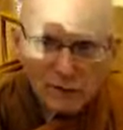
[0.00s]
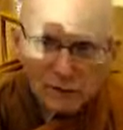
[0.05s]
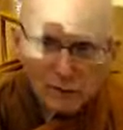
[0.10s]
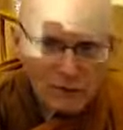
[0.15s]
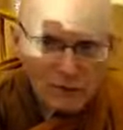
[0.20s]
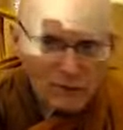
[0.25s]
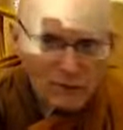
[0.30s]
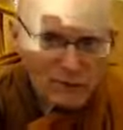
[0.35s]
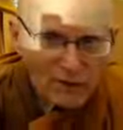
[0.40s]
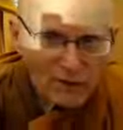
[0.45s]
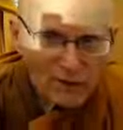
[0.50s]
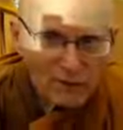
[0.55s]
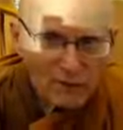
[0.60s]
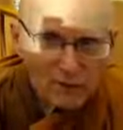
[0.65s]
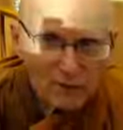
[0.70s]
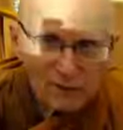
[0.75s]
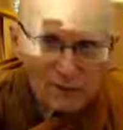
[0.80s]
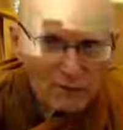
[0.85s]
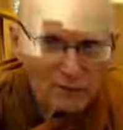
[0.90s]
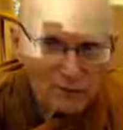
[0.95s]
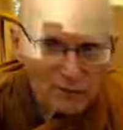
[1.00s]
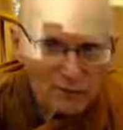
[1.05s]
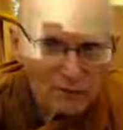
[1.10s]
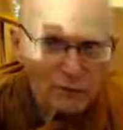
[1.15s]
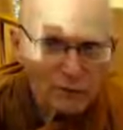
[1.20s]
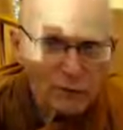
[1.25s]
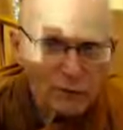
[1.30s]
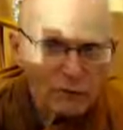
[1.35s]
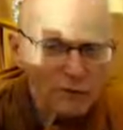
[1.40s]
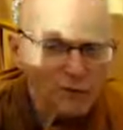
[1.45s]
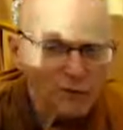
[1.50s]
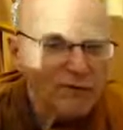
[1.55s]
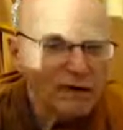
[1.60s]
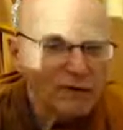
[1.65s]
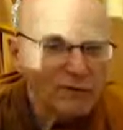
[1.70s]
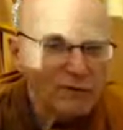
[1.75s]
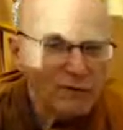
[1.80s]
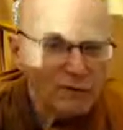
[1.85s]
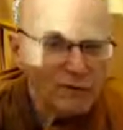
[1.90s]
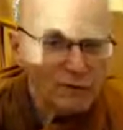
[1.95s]
We've found a refuge,
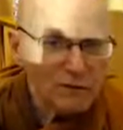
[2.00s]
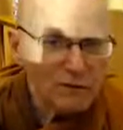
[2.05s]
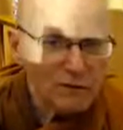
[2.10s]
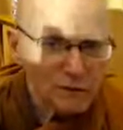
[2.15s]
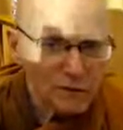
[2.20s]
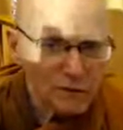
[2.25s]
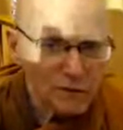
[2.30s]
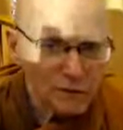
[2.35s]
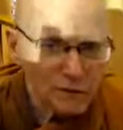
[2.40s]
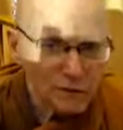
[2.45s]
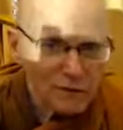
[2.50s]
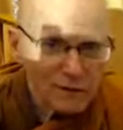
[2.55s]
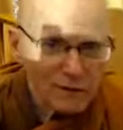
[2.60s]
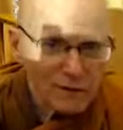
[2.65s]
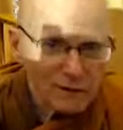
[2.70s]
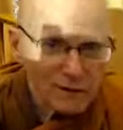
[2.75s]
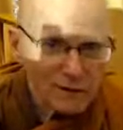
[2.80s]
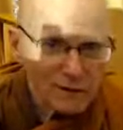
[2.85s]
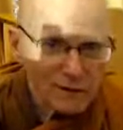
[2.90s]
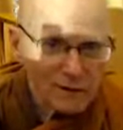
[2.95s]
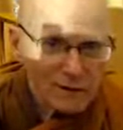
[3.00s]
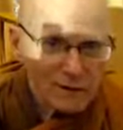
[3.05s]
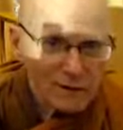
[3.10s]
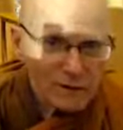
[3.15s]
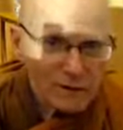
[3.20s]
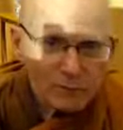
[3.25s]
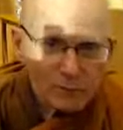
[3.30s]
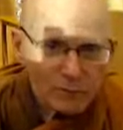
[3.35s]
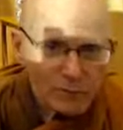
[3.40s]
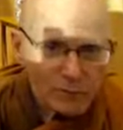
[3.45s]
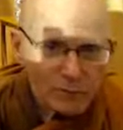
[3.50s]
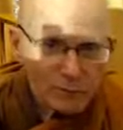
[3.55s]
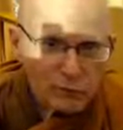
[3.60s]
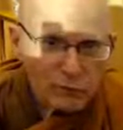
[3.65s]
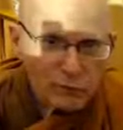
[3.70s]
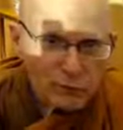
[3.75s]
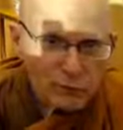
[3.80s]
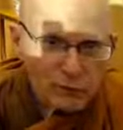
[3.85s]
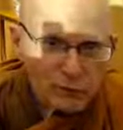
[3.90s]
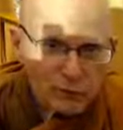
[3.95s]
safety and security. And
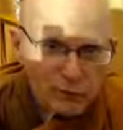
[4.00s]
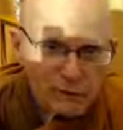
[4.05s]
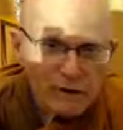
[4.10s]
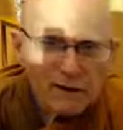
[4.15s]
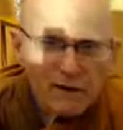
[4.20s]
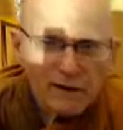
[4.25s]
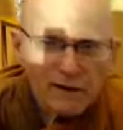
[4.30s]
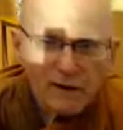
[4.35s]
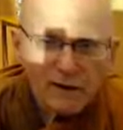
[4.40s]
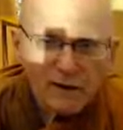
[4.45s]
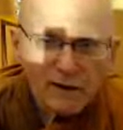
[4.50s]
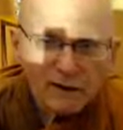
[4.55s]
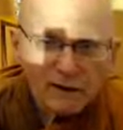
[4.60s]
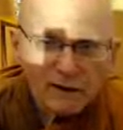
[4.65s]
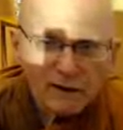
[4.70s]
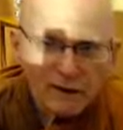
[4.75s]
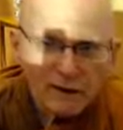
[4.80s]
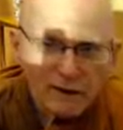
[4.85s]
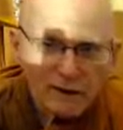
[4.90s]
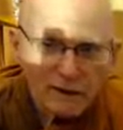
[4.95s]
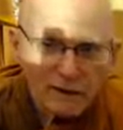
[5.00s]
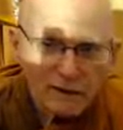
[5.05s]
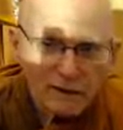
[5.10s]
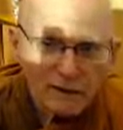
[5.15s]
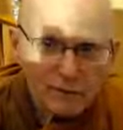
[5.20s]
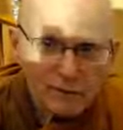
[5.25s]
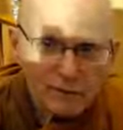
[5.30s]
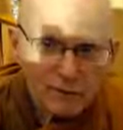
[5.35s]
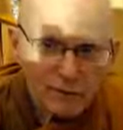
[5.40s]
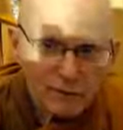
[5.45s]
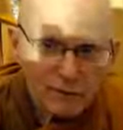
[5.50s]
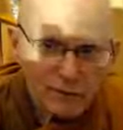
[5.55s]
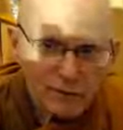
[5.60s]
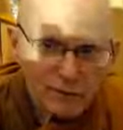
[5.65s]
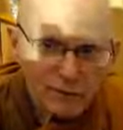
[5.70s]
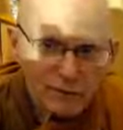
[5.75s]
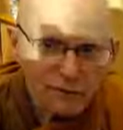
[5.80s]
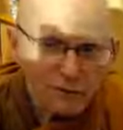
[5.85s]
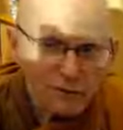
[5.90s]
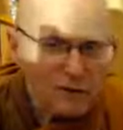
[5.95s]
of course, we can get that feeling. That's one
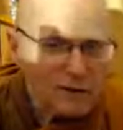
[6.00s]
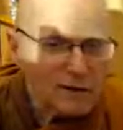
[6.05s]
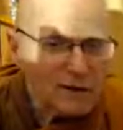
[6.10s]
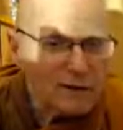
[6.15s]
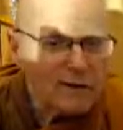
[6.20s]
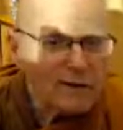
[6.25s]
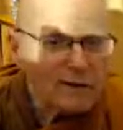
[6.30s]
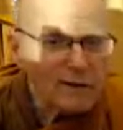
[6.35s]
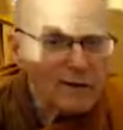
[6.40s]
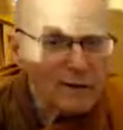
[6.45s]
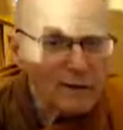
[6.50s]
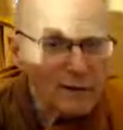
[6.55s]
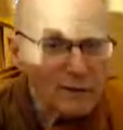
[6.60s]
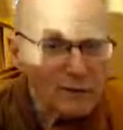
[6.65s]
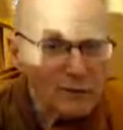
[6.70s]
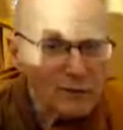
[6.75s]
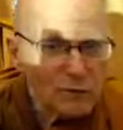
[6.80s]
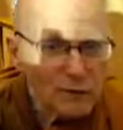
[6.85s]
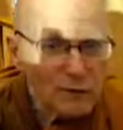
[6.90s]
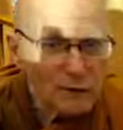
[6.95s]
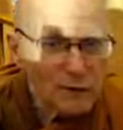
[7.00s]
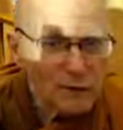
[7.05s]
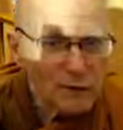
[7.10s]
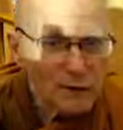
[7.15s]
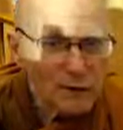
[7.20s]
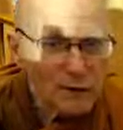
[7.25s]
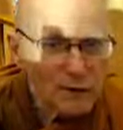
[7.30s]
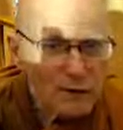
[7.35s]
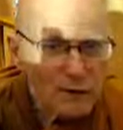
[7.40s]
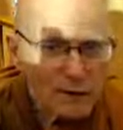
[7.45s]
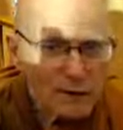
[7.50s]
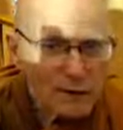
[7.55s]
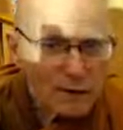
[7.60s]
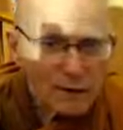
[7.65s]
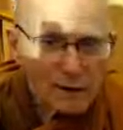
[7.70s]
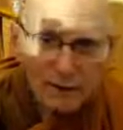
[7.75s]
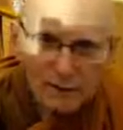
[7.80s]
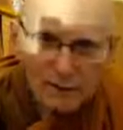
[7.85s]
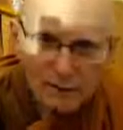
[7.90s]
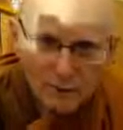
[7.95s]
of the feelings that comes with
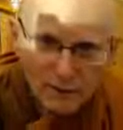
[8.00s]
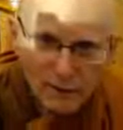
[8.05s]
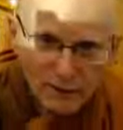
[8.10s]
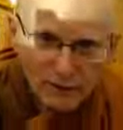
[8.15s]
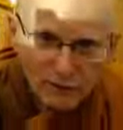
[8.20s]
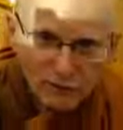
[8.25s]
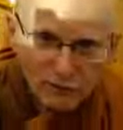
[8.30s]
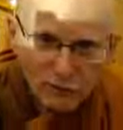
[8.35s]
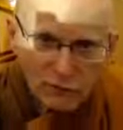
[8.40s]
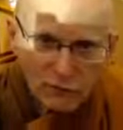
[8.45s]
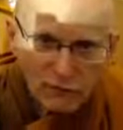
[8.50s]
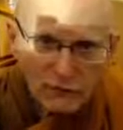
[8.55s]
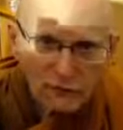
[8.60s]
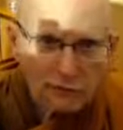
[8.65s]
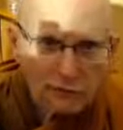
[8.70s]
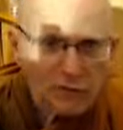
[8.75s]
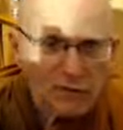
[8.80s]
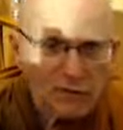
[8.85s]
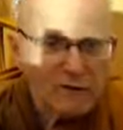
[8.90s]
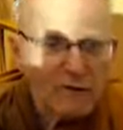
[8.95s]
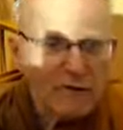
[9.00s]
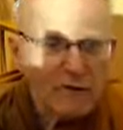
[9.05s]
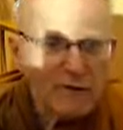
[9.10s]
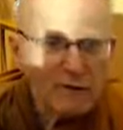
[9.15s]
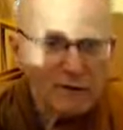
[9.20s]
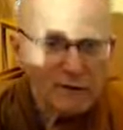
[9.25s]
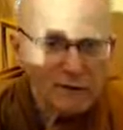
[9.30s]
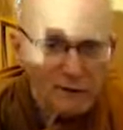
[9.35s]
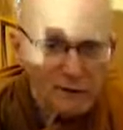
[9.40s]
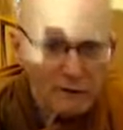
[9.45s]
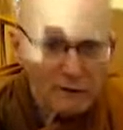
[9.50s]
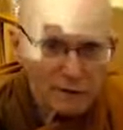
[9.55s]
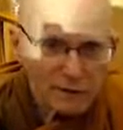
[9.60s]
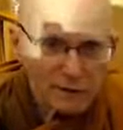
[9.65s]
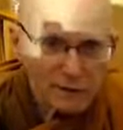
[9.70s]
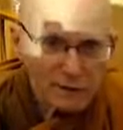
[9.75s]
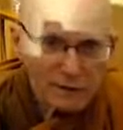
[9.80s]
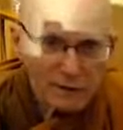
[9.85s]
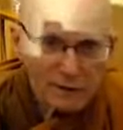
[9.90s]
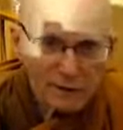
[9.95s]
Maitri, with metta,
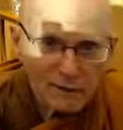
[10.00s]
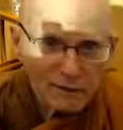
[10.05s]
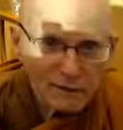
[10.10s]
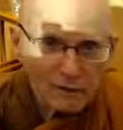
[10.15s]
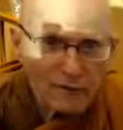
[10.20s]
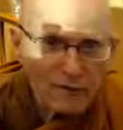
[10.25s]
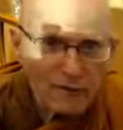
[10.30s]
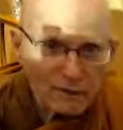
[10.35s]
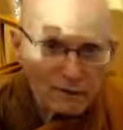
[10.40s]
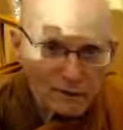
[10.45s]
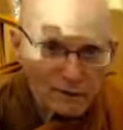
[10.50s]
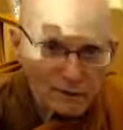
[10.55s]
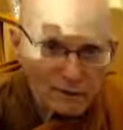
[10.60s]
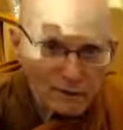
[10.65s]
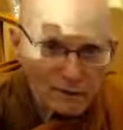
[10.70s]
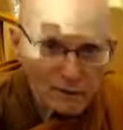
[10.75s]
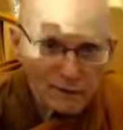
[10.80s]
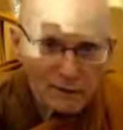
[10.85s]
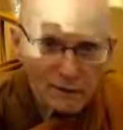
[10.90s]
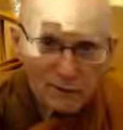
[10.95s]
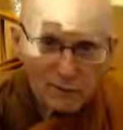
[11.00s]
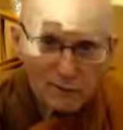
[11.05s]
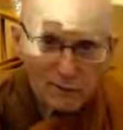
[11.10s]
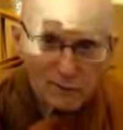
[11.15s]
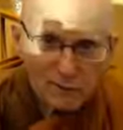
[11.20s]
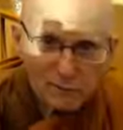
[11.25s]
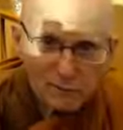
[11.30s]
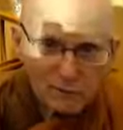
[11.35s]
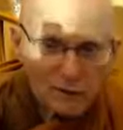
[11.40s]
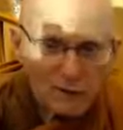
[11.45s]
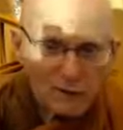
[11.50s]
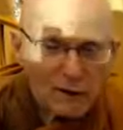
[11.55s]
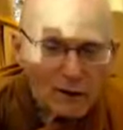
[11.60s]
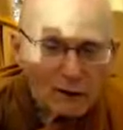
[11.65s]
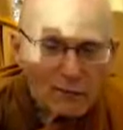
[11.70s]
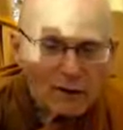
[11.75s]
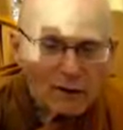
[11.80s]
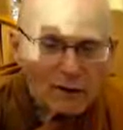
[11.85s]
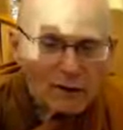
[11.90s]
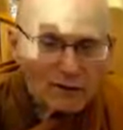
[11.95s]
bhavana,
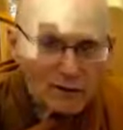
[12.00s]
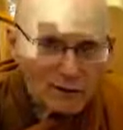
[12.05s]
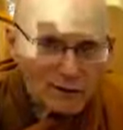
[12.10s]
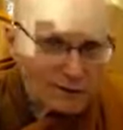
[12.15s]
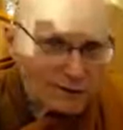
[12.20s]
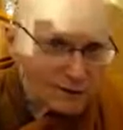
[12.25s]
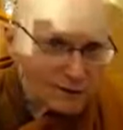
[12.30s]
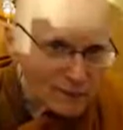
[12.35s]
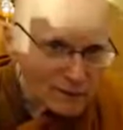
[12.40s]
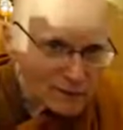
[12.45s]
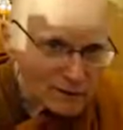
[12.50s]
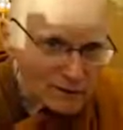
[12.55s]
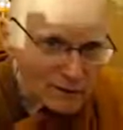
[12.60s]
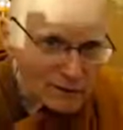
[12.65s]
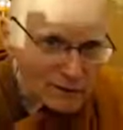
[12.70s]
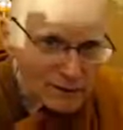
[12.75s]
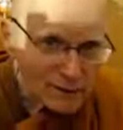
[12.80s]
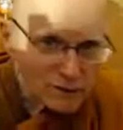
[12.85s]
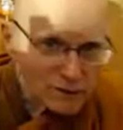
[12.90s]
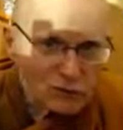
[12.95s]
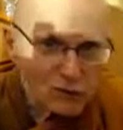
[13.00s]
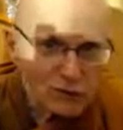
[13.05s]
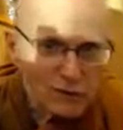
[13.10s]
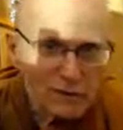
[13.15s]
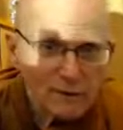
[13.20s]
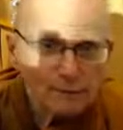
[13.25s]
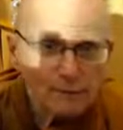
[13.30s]
metta meditation.